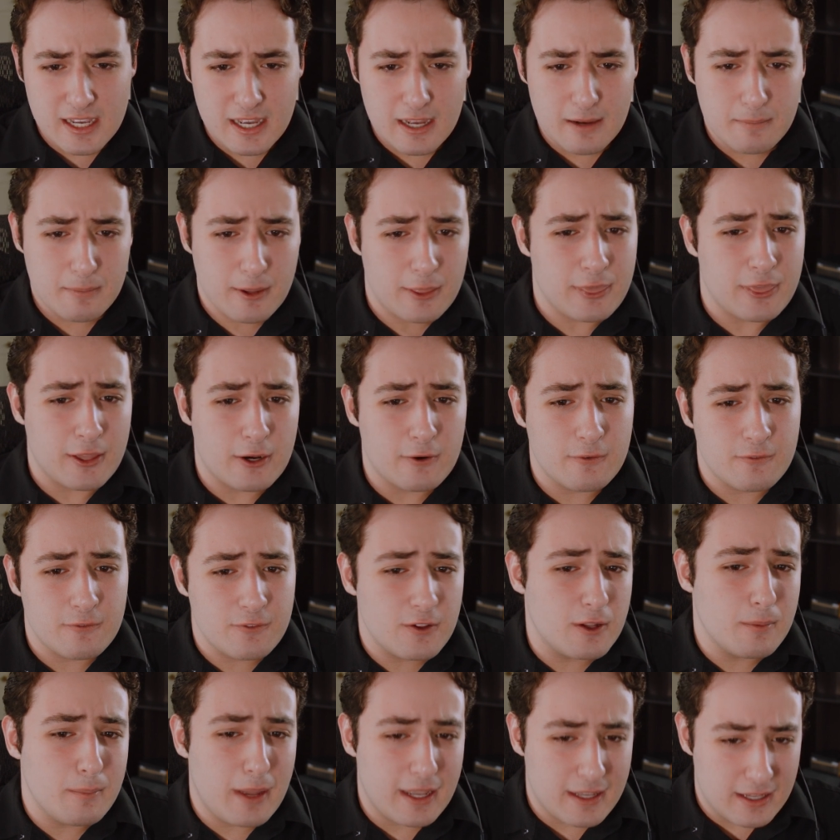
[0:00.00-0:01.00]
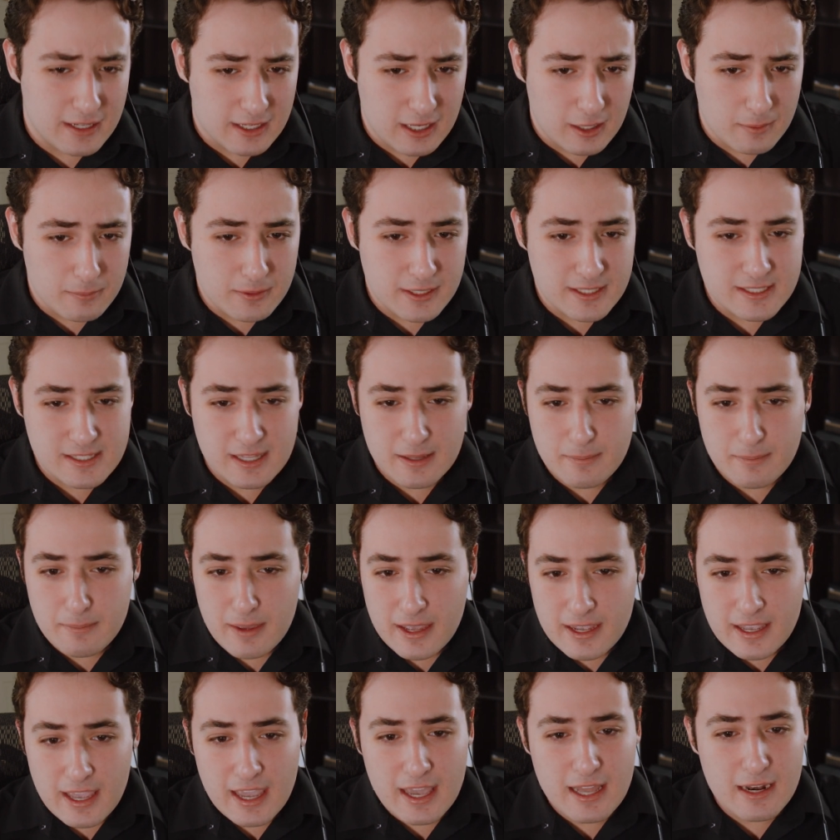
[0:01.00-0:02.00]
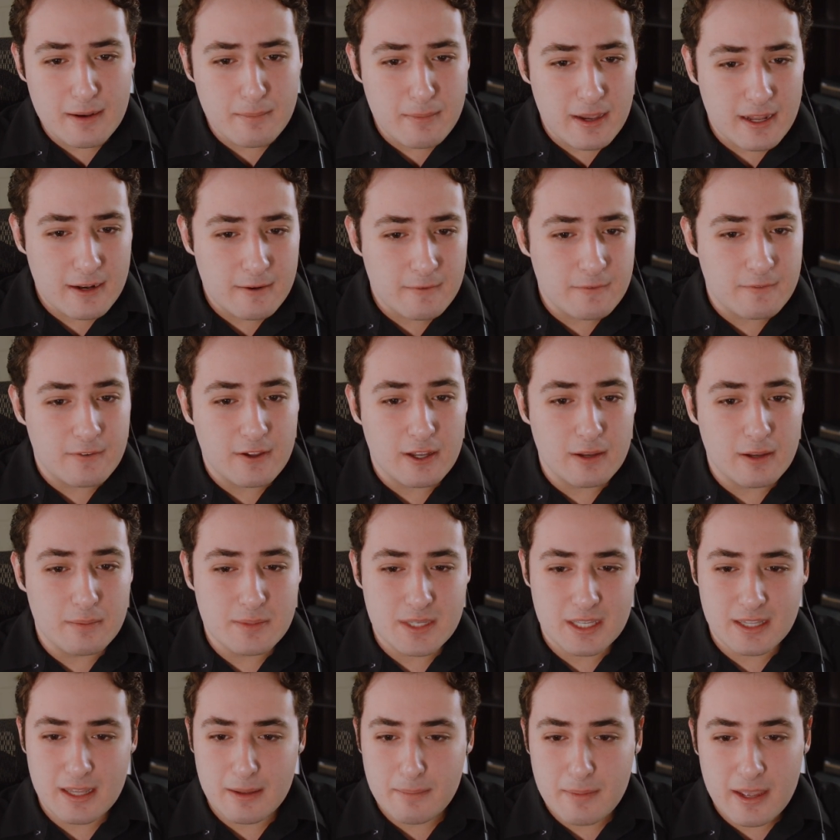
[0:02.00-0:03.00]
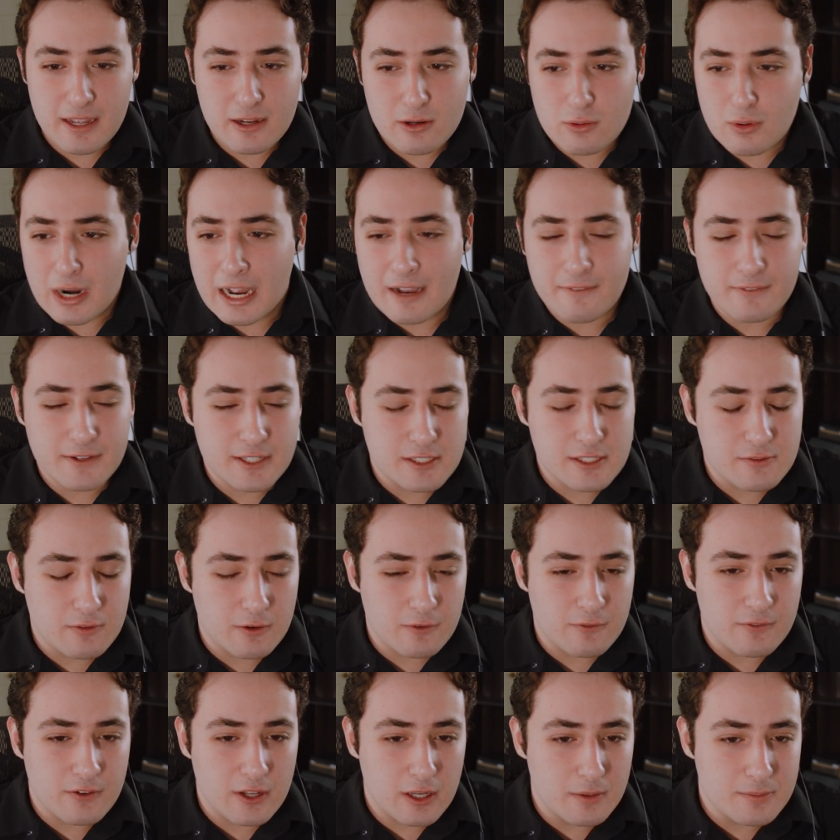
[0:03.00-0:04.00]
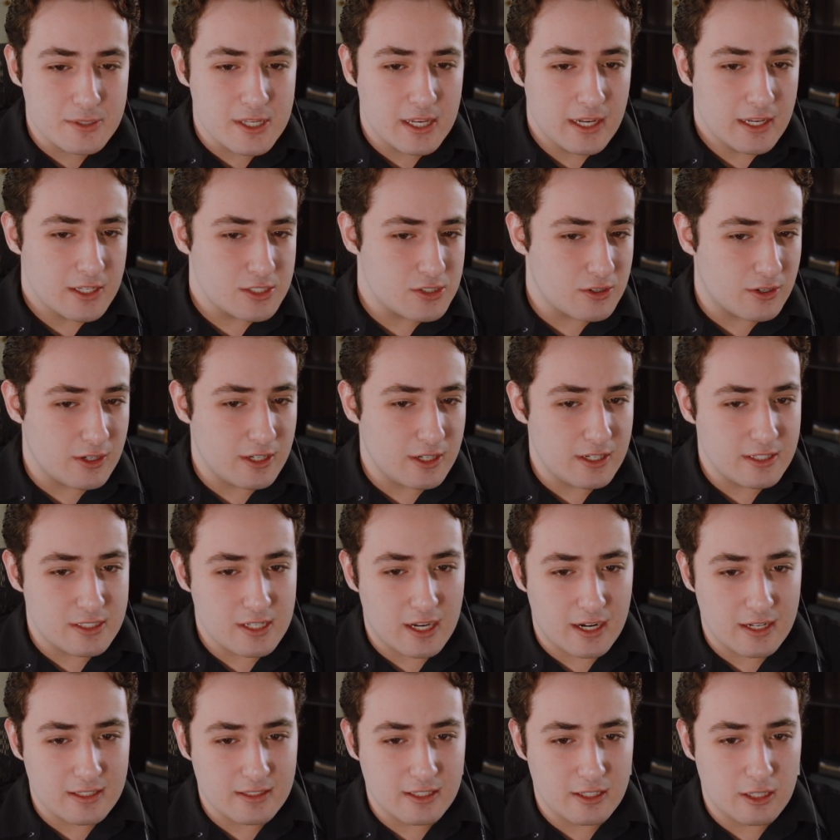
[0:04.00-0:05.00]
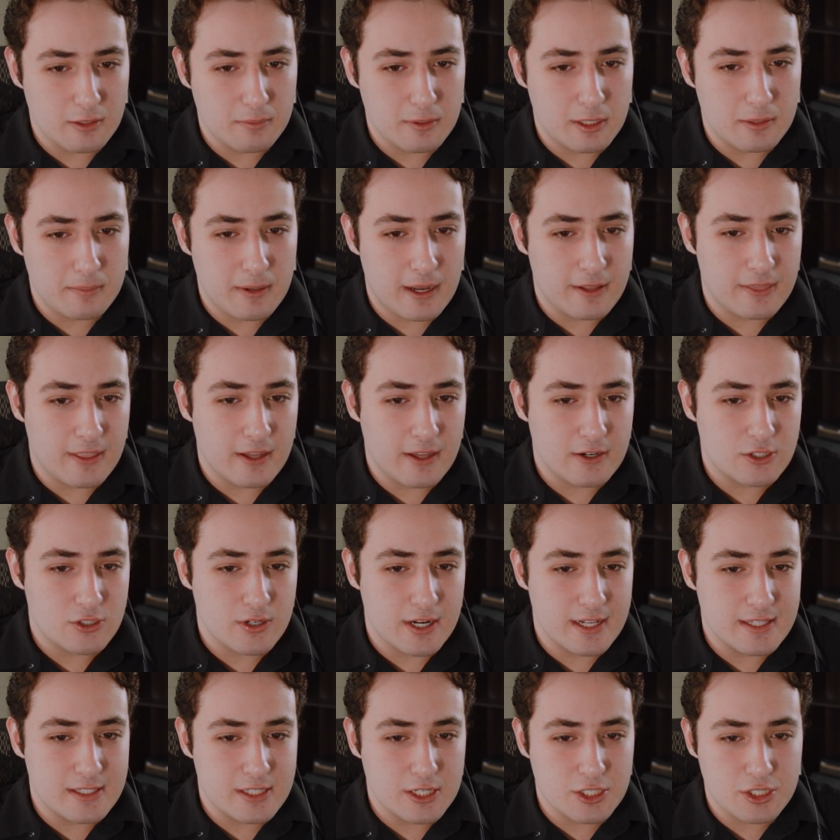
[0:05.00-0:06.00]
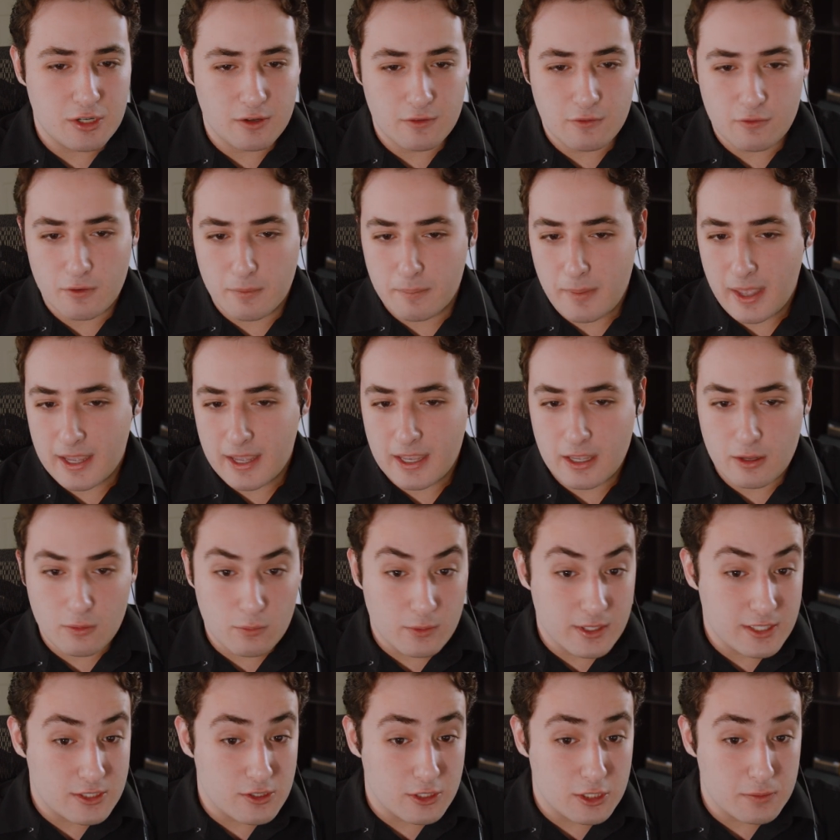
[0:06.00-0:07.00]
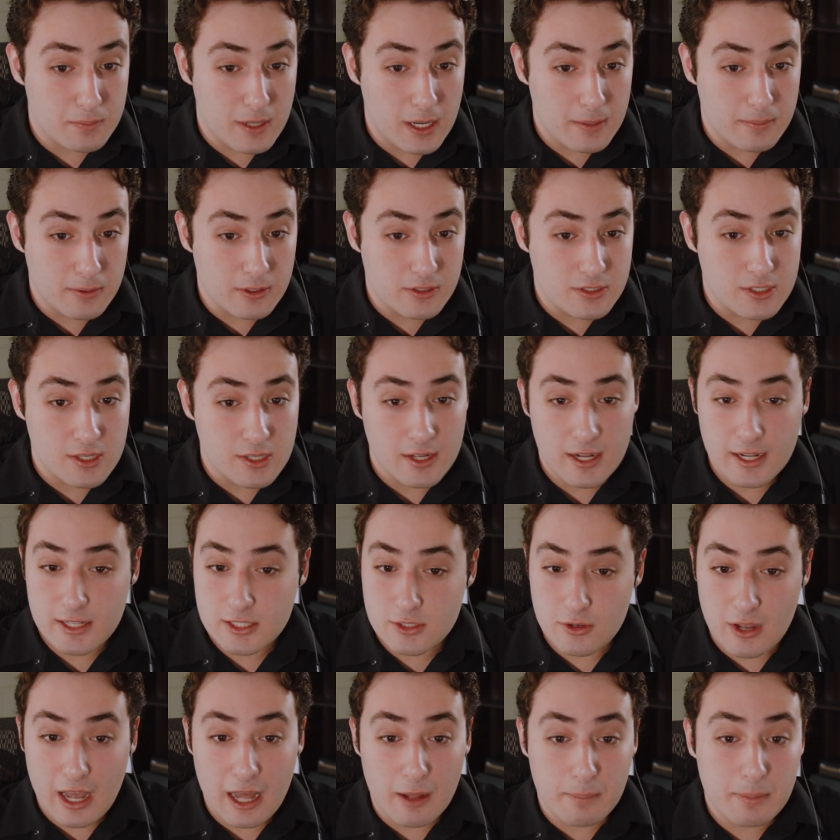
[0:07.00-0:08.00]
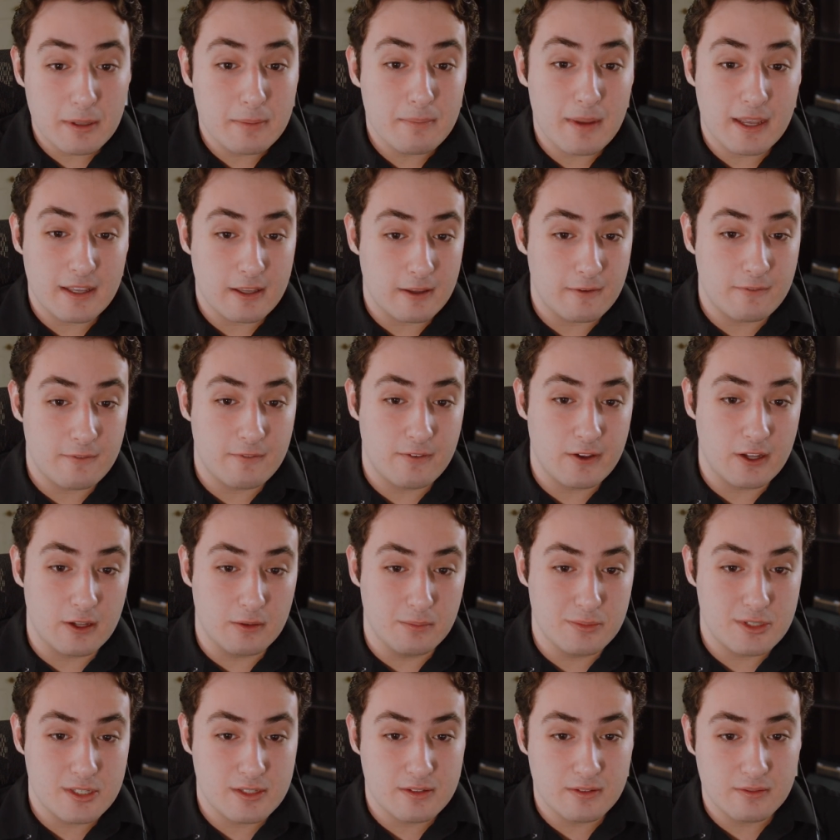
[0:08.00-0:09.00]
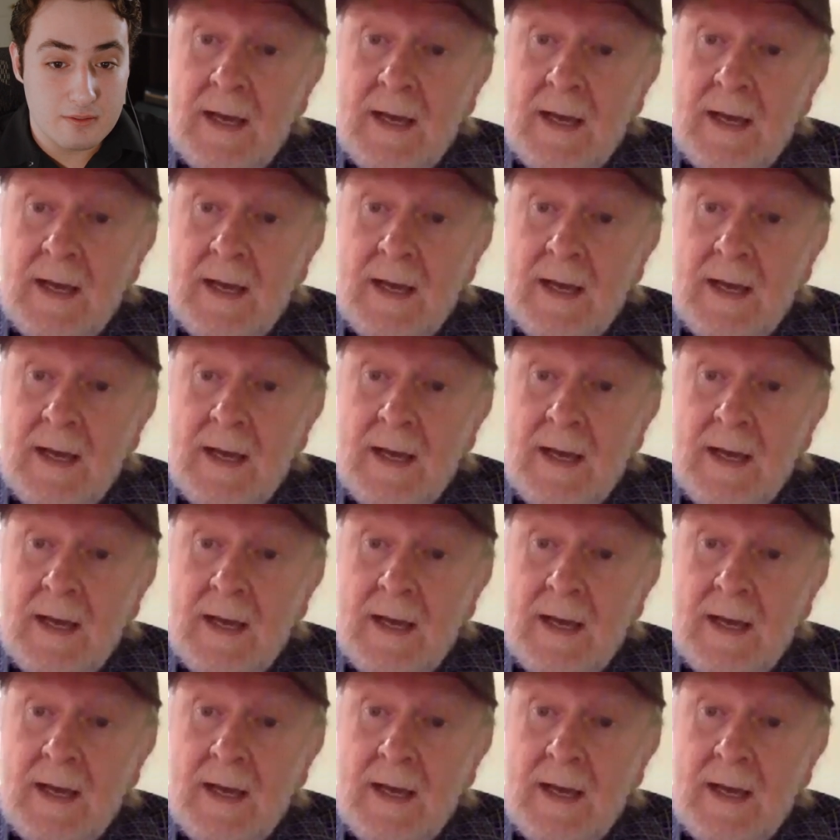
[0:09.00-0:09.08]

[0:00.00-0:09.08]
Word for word: but they're filmmaking companies. They make animated films and they make graphics for films. So can you talk a little bit about that transition from making research papers to helping making films?